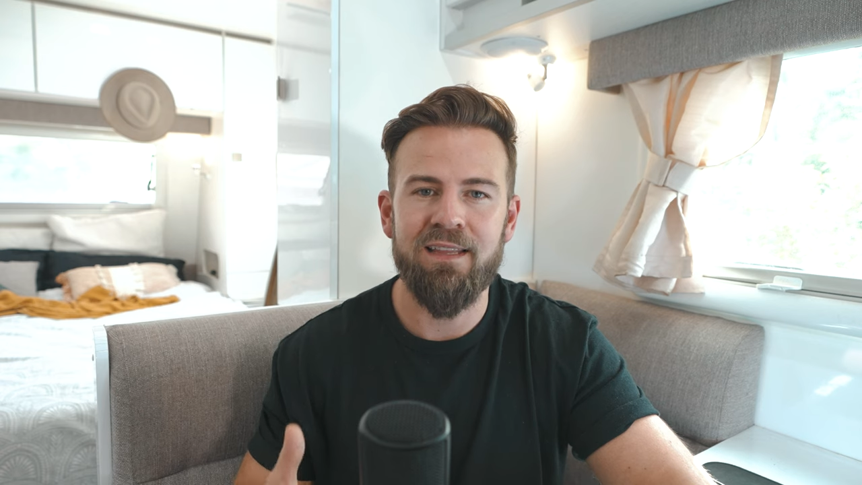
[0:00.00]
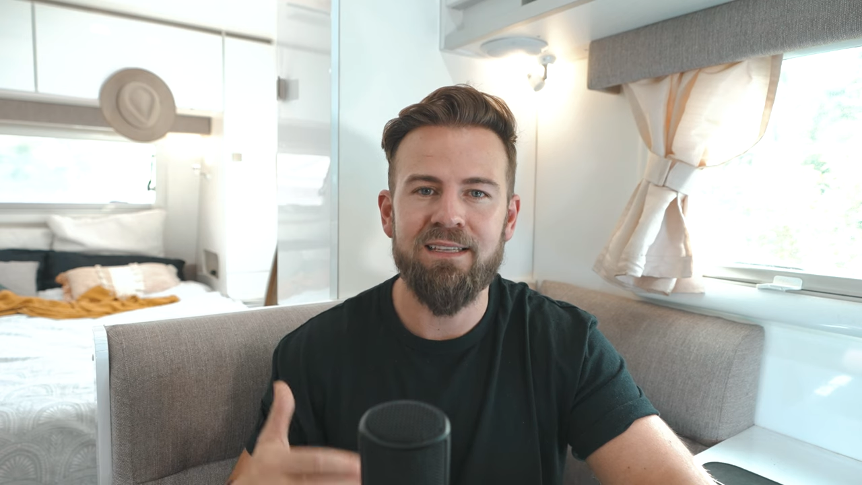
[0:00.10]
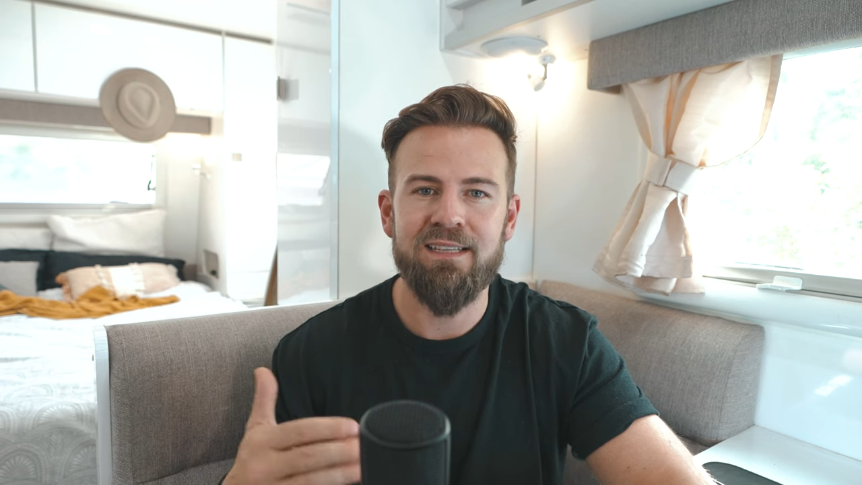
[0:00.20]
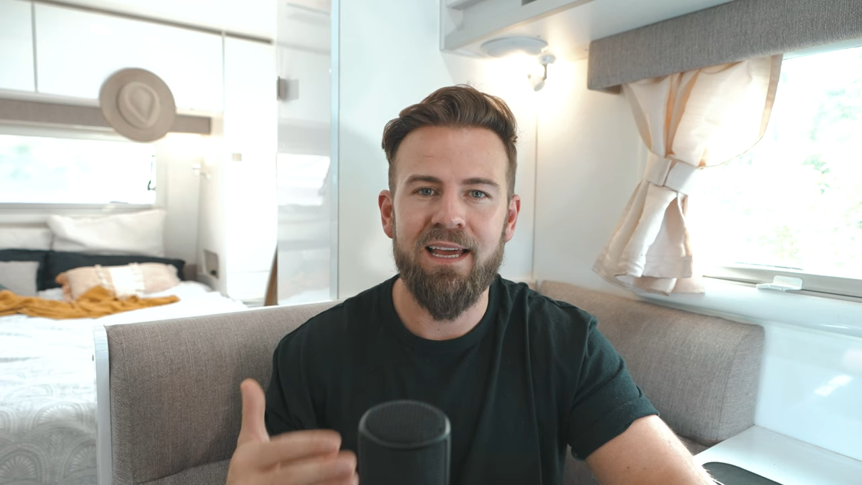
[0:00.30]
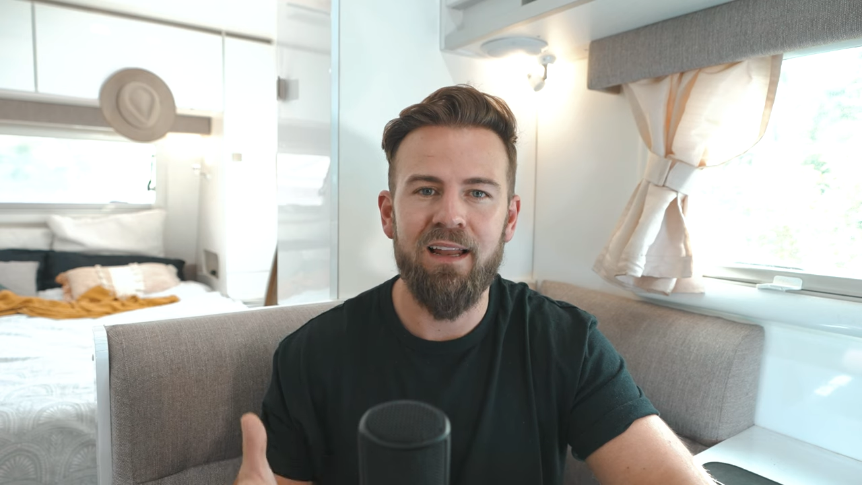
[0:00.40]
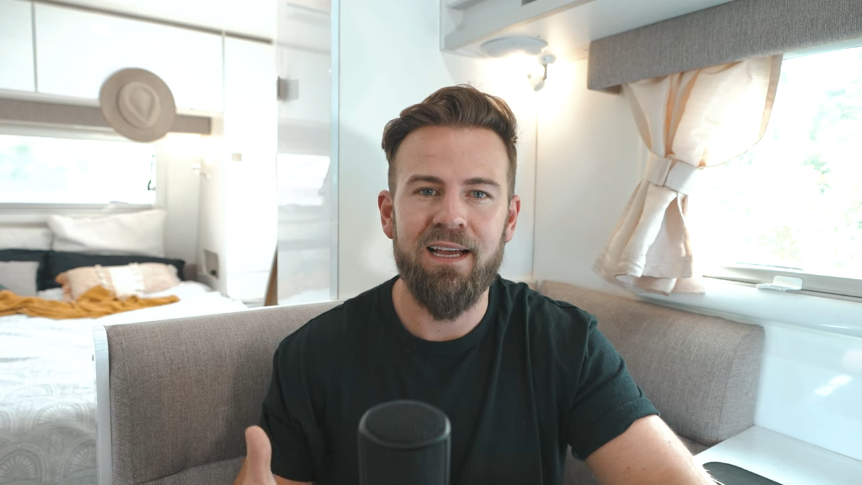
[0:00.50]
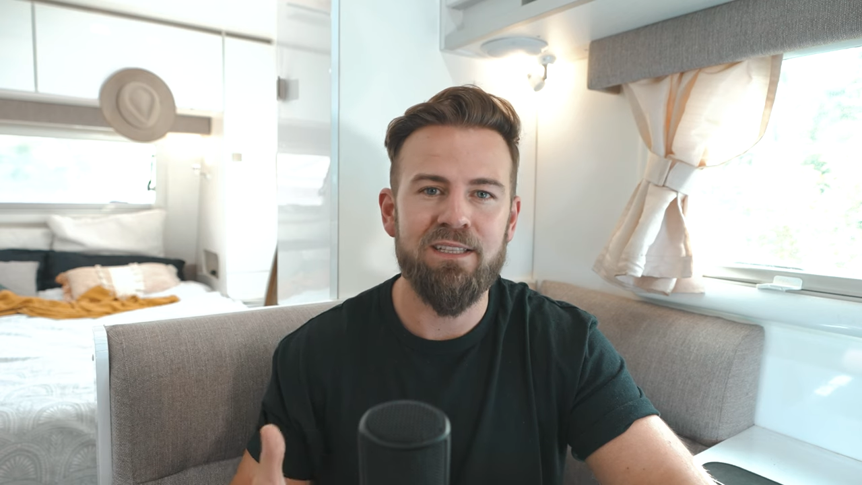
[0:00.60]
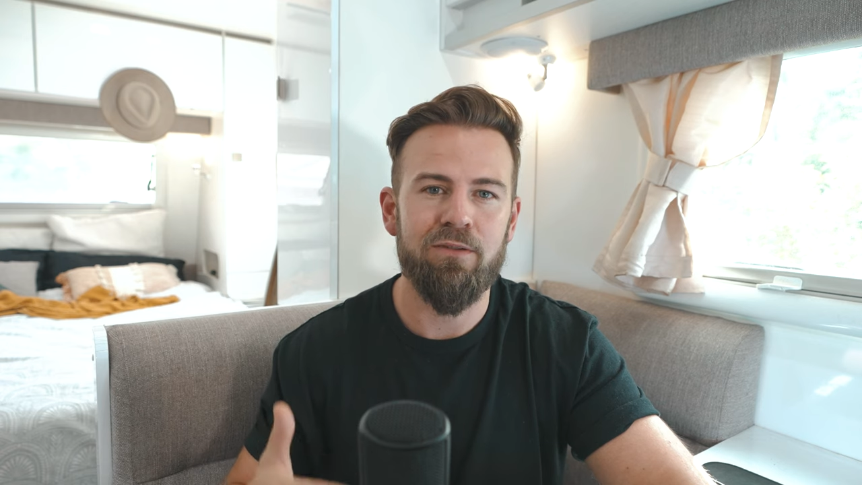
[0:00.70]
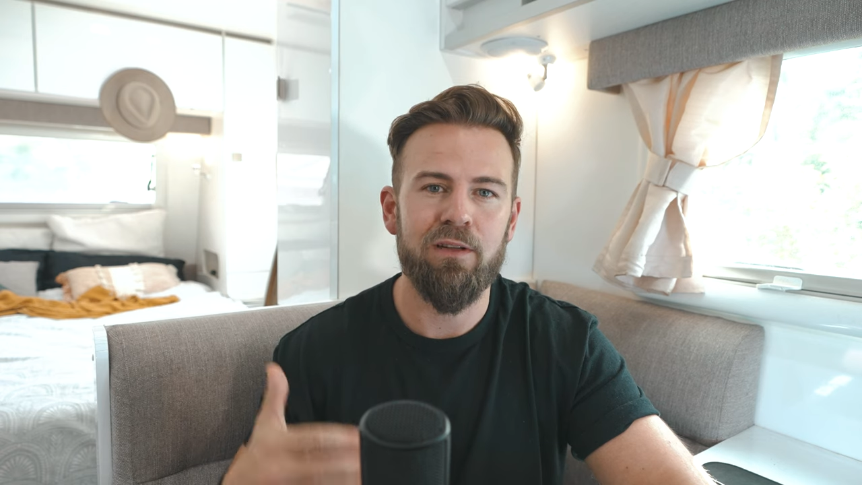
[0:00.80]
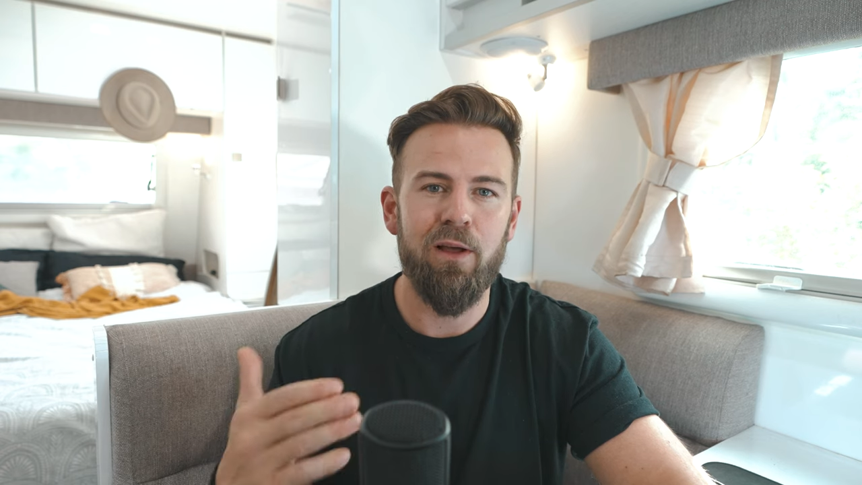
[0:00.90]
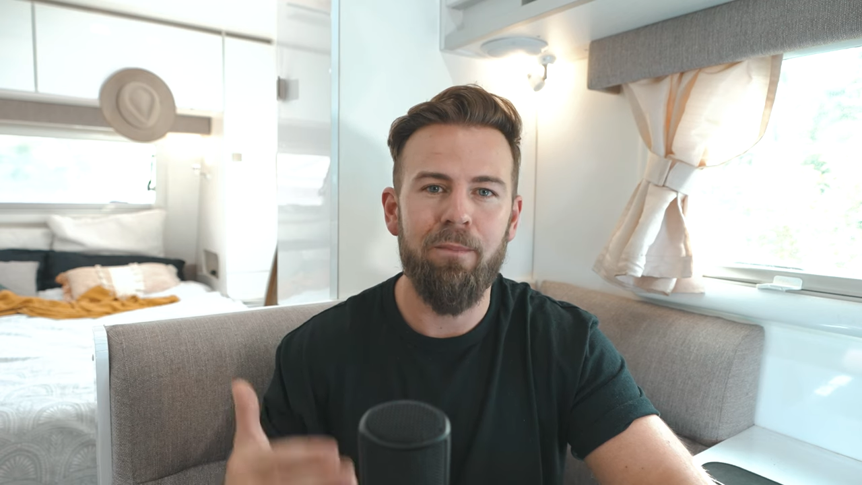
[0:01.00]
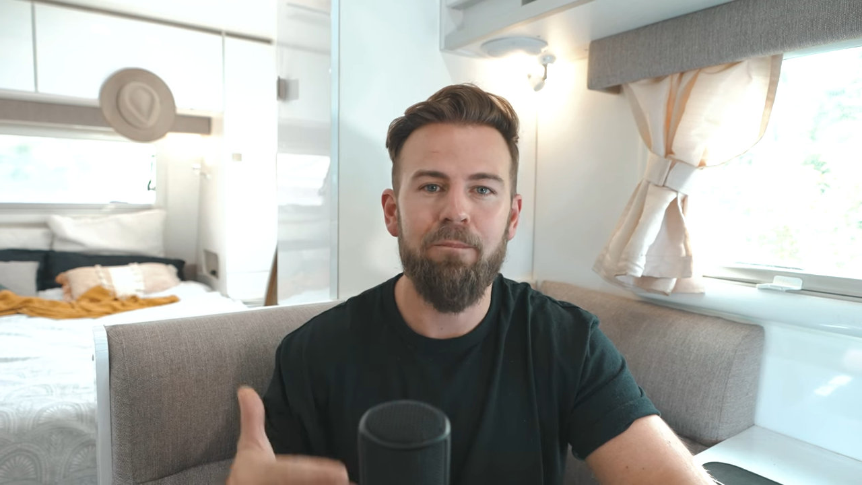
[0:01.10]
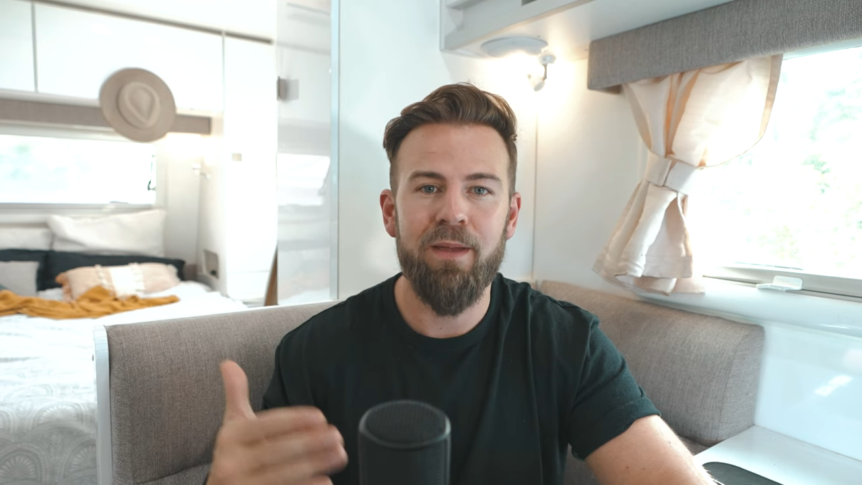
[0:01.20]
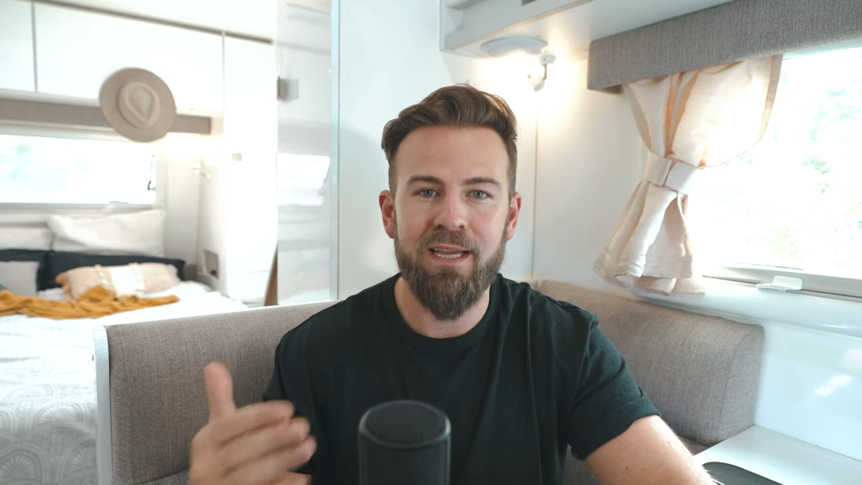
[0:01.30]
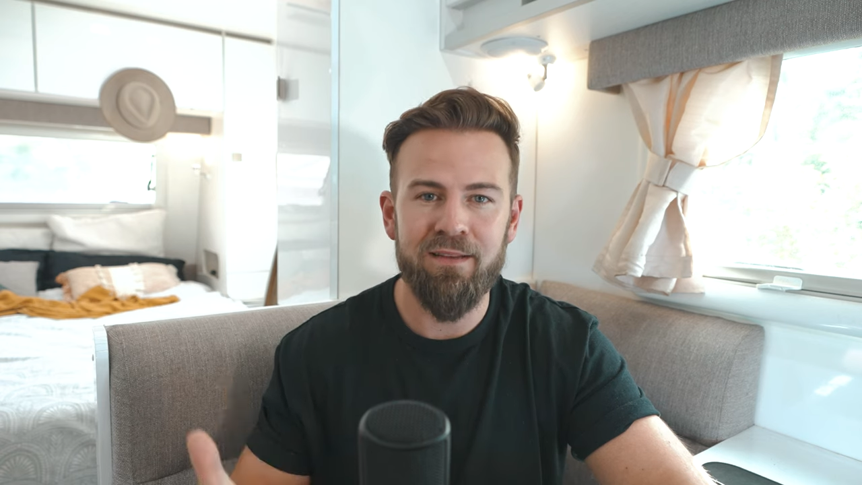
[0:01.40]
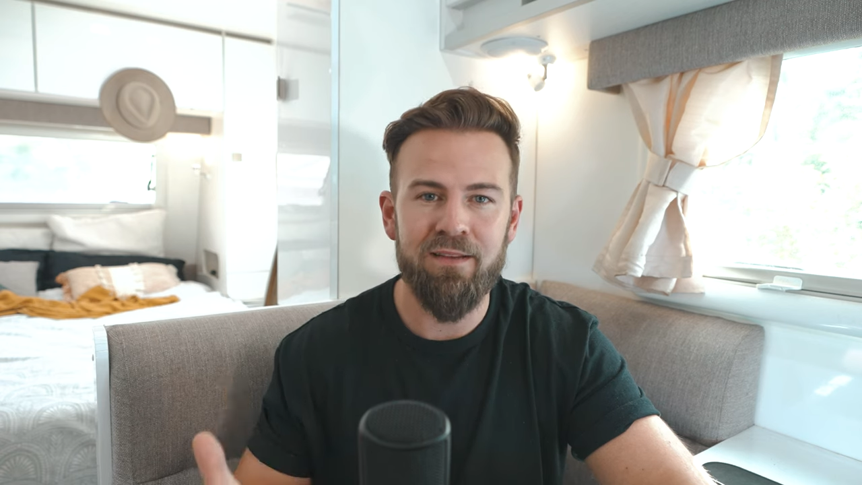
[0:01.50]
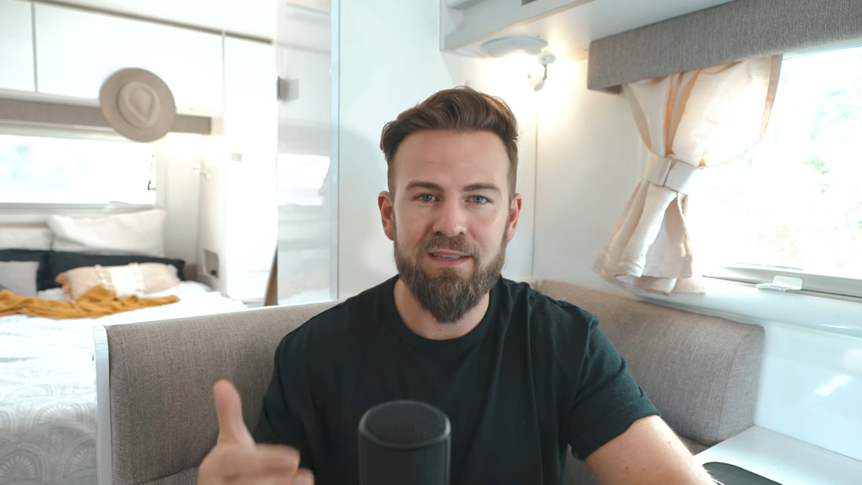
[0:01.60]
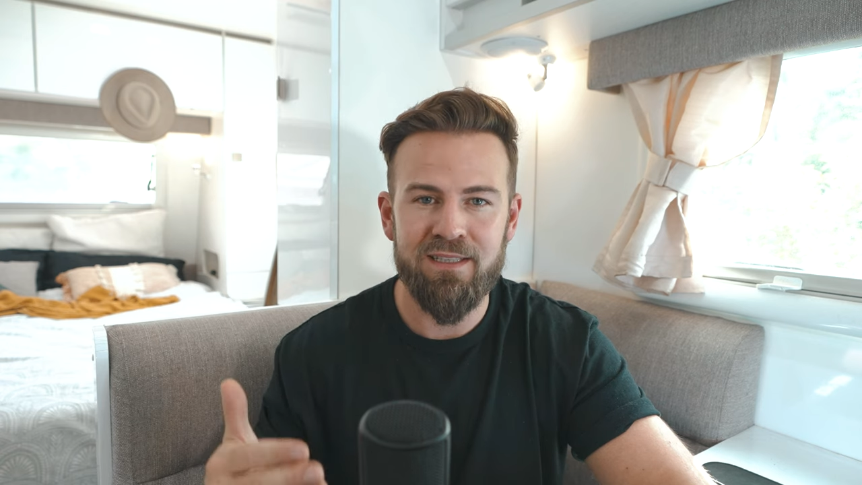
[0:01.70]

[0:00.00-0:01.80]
their satellites are a lot bigger than the